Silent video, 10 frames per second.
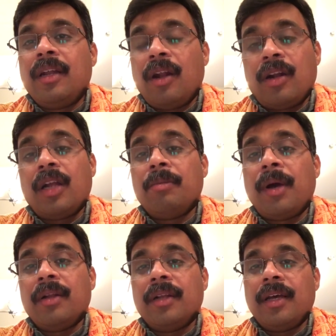Lord
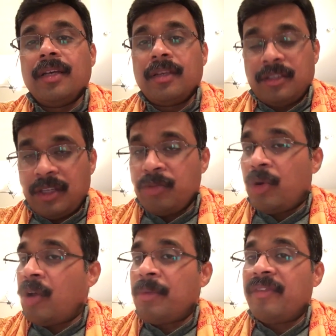Hanuman. He's
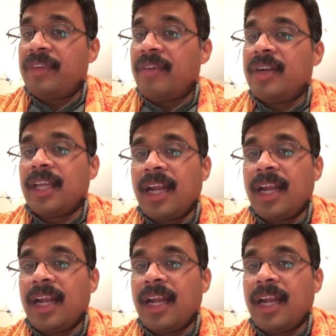one of my favorite